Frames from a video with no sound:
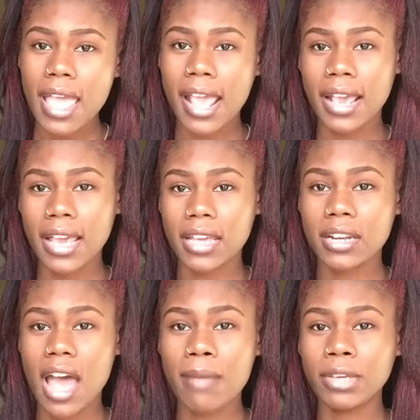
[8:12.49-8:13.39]

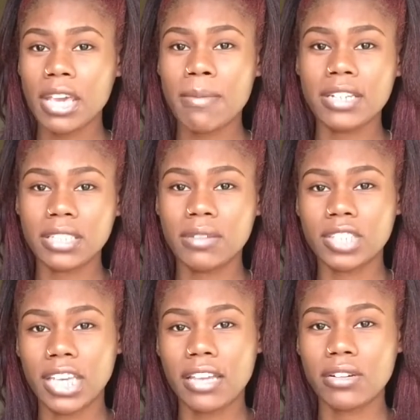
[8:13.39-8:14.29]
and I'm getting my stuff
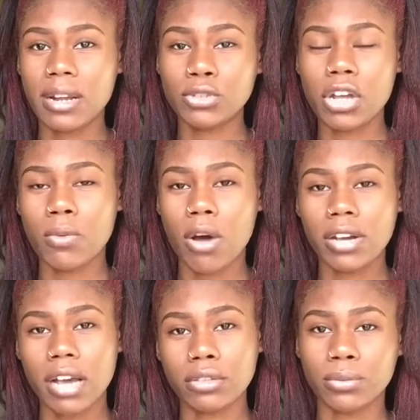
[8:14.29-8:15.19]
together and I'm trying to
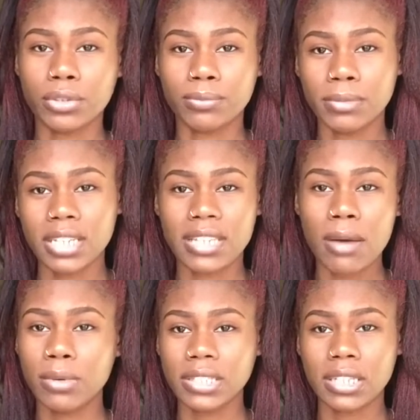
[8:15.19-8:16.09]
walk out the room because
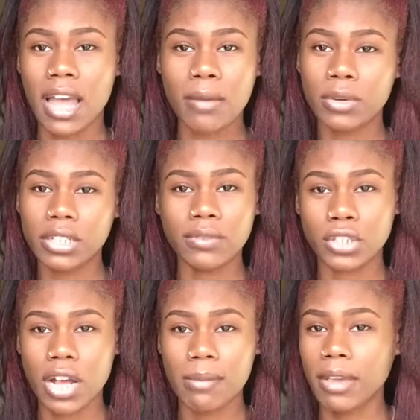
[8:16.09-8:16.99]
I wasn't even
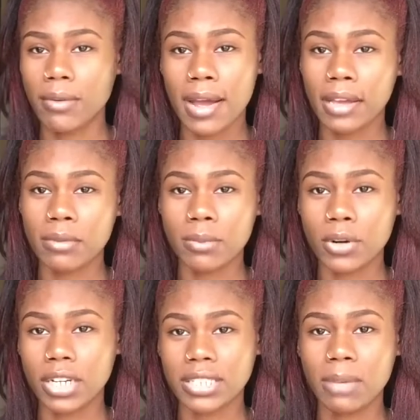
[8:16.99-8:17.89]
trying to be around him no
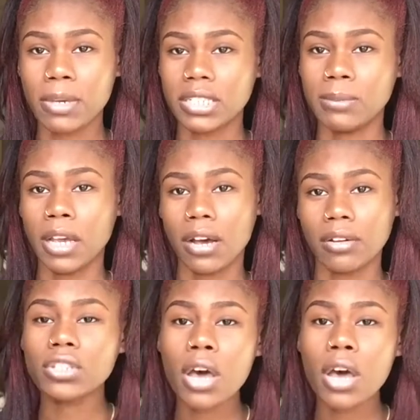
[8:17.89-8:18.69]
more because he pissed me off.